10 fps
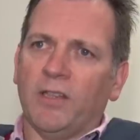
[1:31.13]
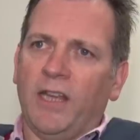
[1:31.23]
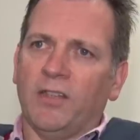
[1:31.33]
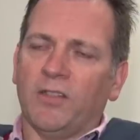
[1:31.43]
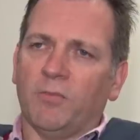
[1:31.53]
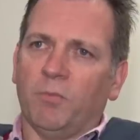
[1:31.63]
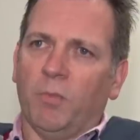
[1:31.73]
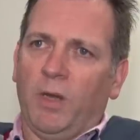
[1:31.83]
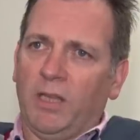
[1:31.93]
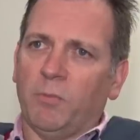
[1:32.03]
It's
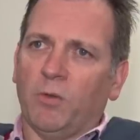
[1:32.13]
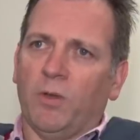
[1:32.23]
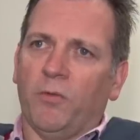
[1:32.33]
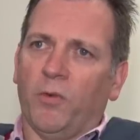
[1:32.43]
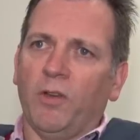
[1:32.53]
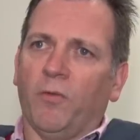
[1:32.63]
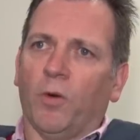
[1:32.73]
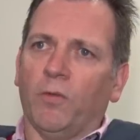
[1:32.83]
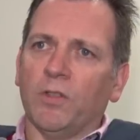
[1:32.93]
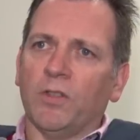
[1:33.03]
between 3
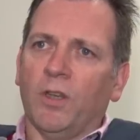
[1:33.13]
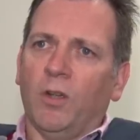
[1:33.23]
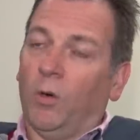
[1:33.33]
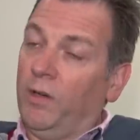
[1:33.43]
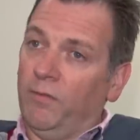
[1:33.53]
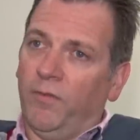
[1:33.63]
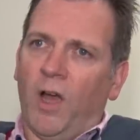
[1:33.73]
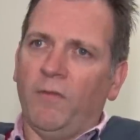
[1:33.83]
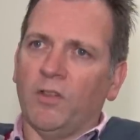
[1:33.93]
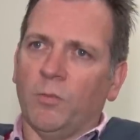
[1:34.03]
or 4 of us, or
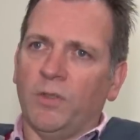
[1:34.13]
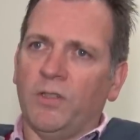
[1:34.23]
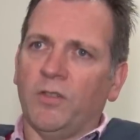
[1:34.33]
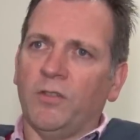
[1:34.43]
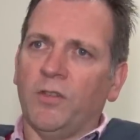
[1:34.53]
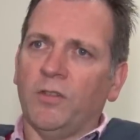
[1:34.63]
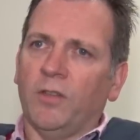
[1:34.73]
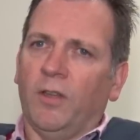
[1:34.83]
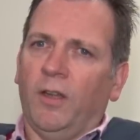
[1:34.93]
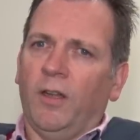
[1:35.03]
even 5 in some
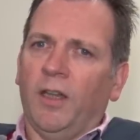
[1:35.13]
instances.